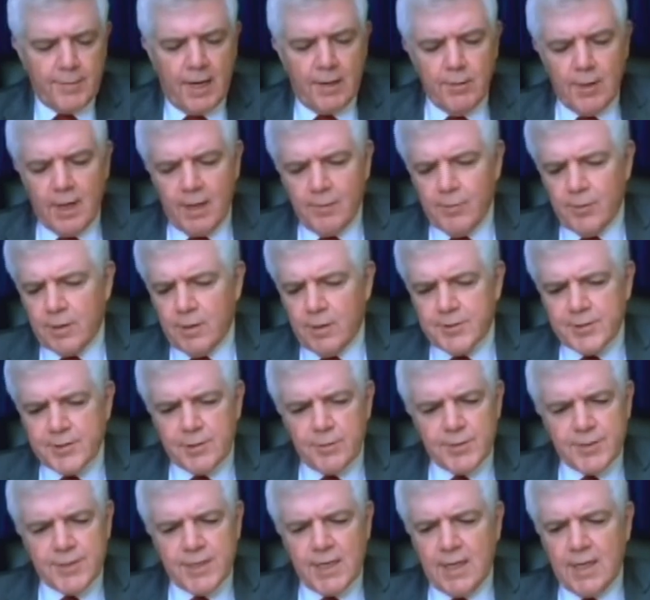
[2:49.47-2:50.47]
I, I, would
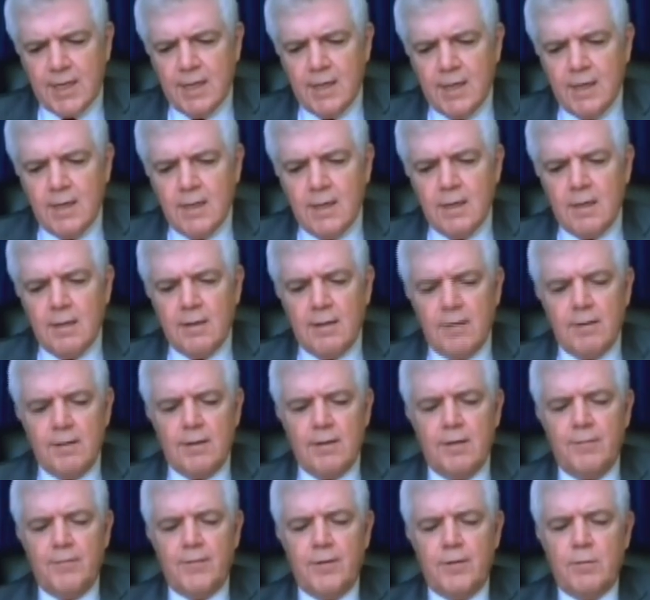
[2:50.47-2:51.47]
also say,
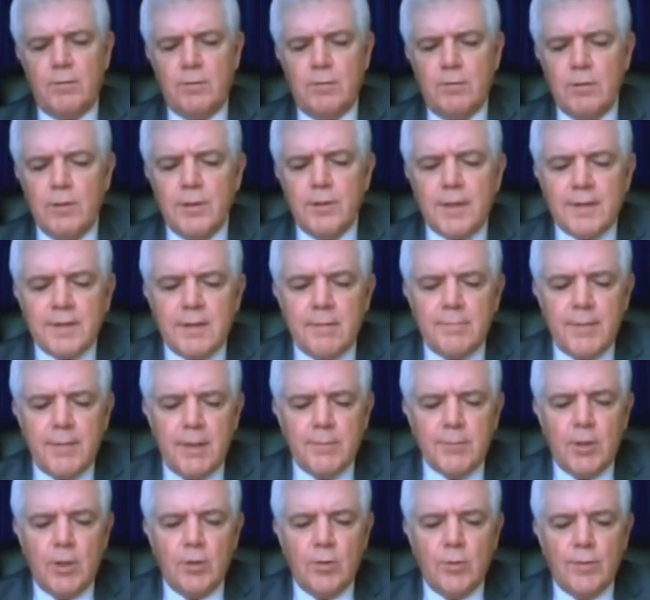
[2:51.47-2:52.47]
if you look at the
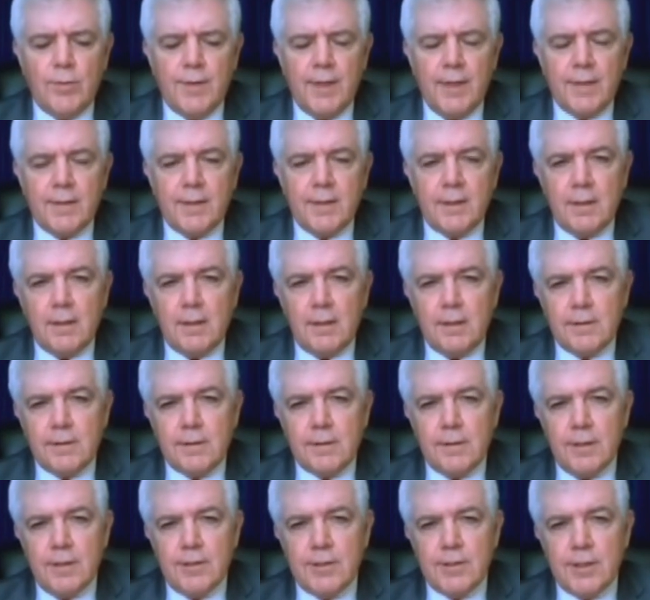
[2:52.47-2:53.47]
memo that the
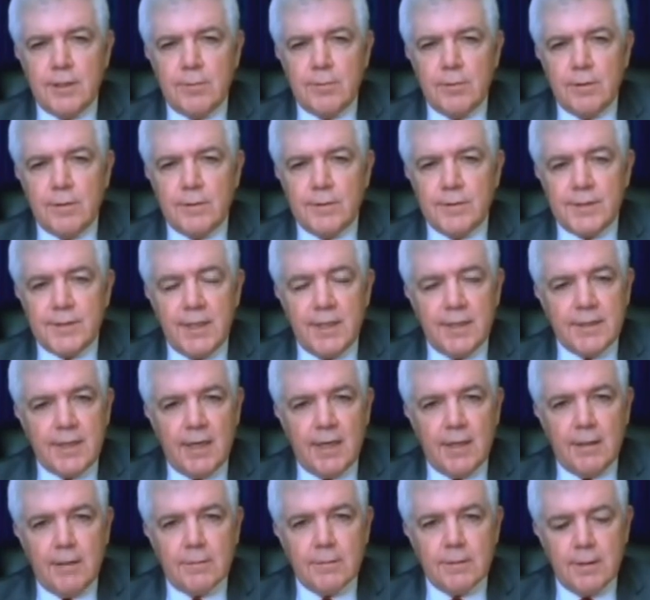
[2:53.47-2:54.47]
attorney general sent
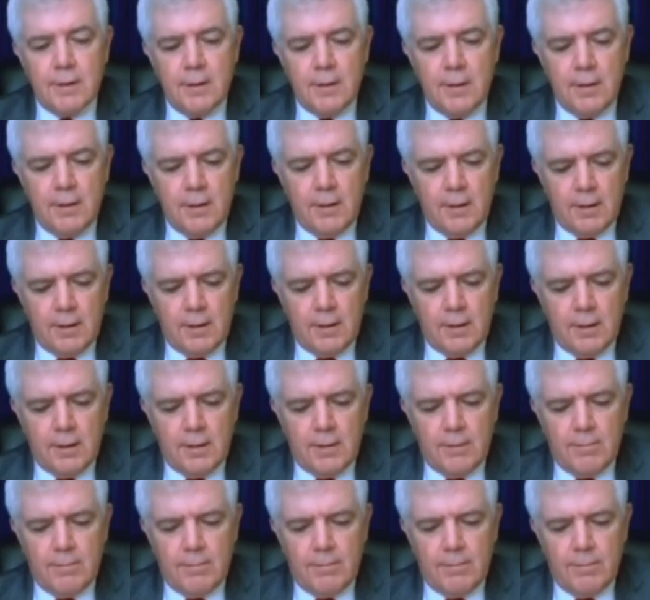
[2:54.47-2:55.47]
out,
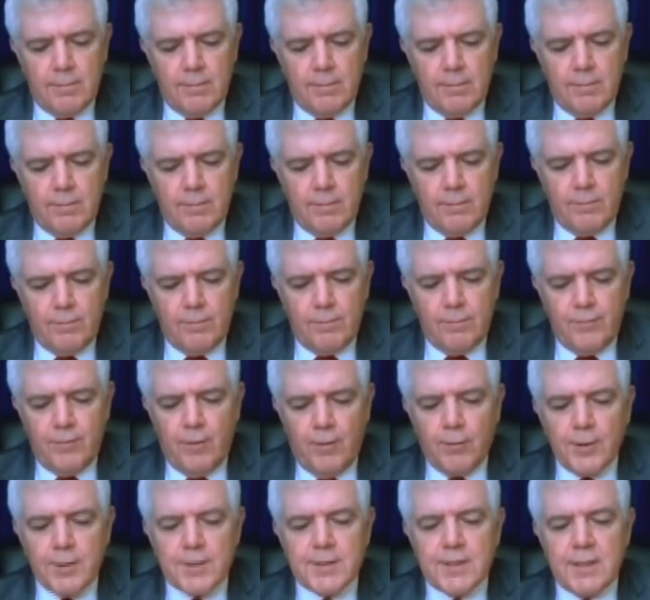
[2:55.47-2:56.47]
uh,
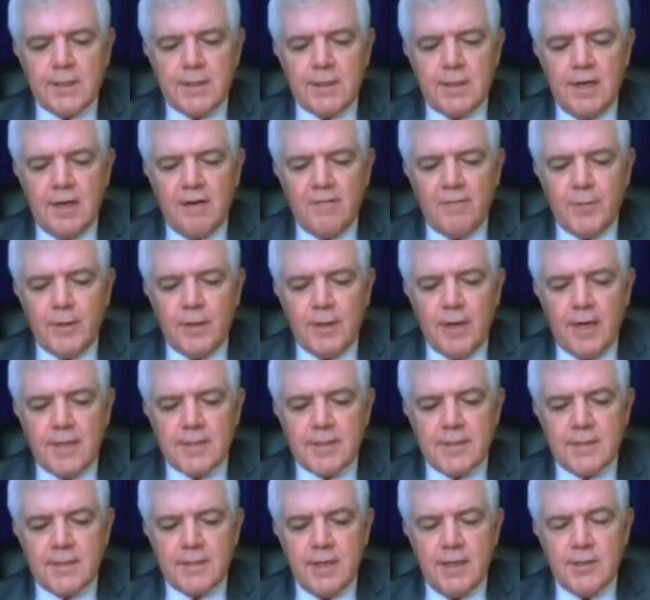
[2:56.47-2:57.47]
focusing the
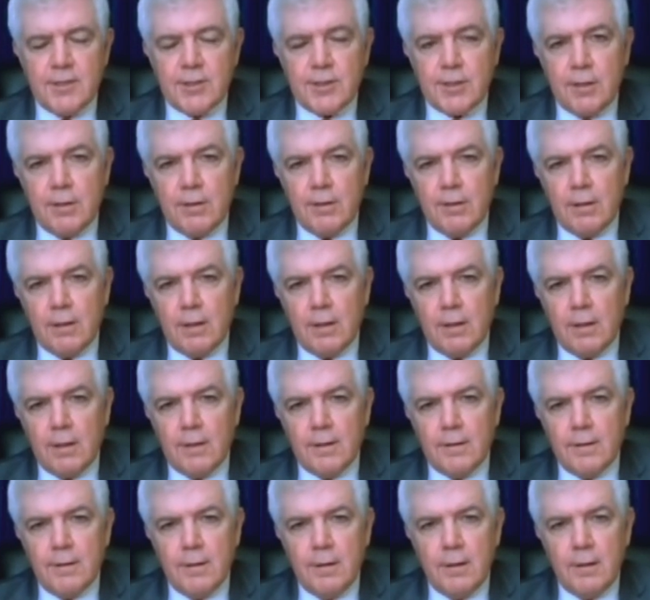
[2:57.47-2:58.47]
FBI's attention
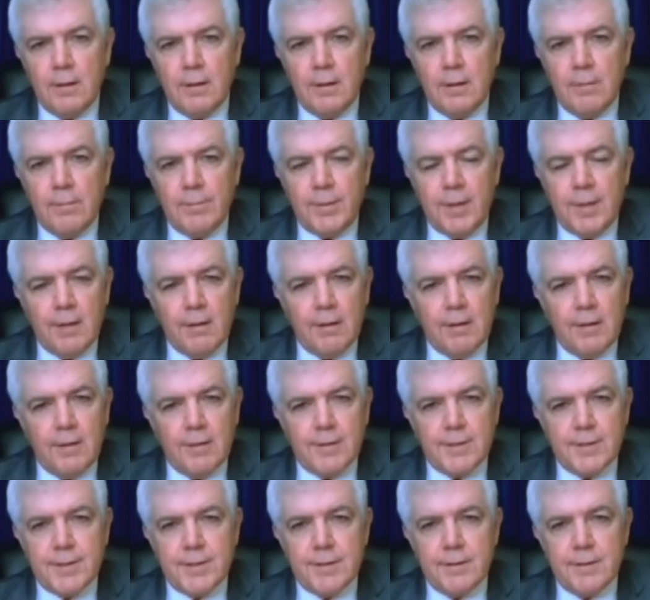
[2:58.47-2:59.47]
on
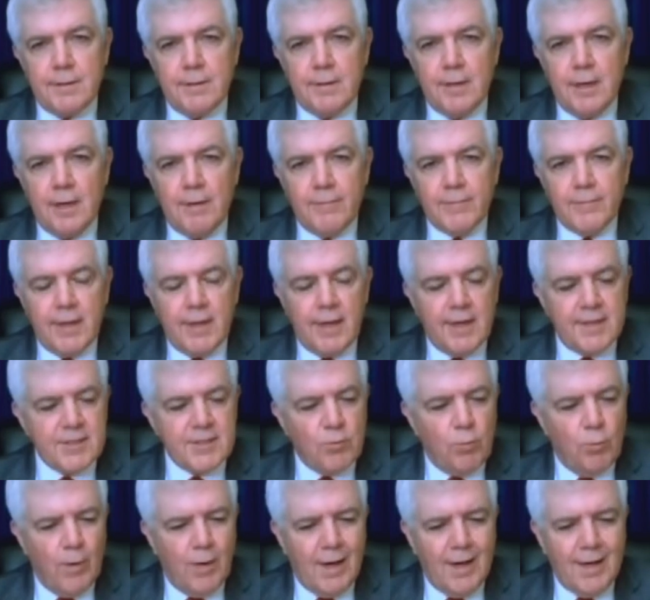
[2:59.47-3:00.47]
parents, you have to ask
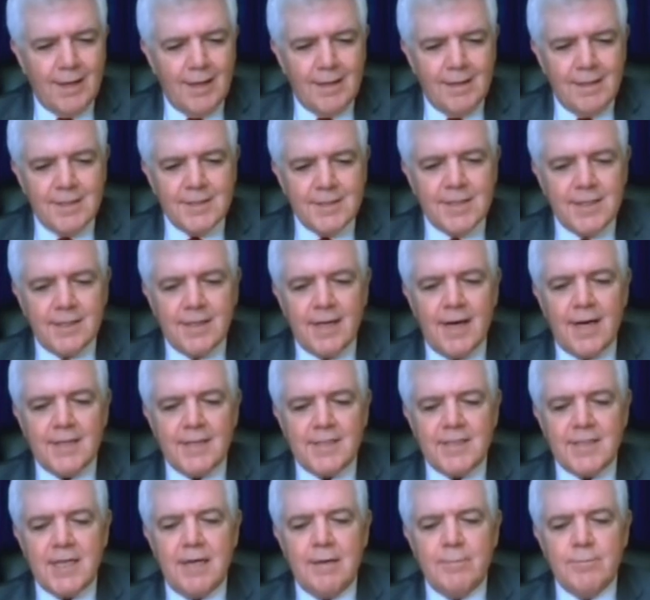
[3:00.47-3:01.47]
why isn't that
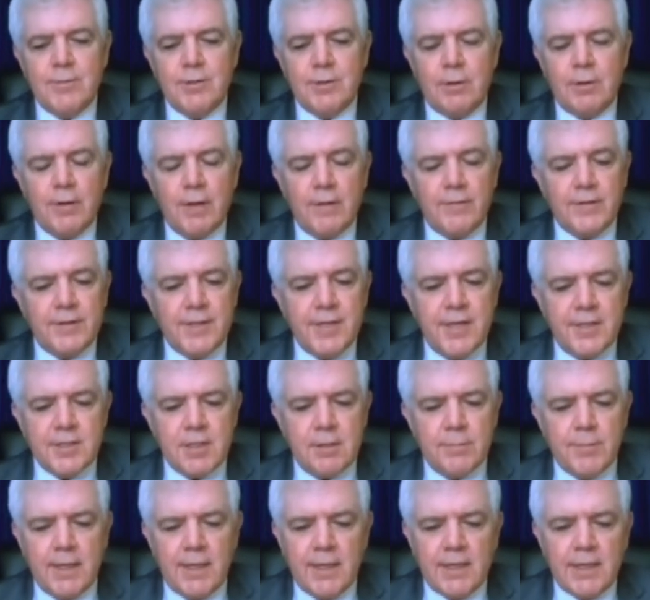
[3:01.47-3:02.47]
same degree of
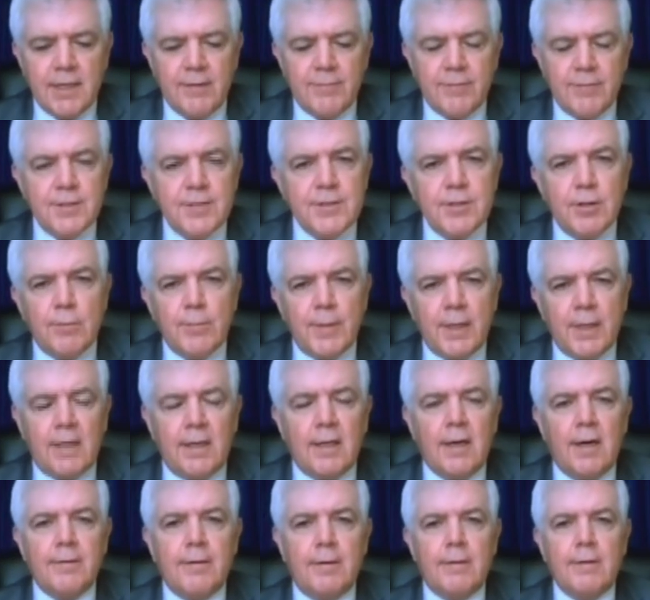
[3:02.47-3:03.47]
attention being given to so
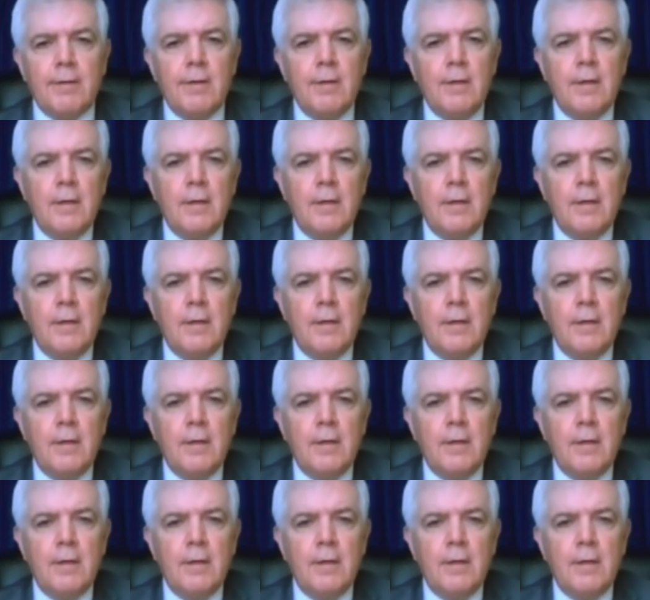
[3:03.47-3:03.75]
many other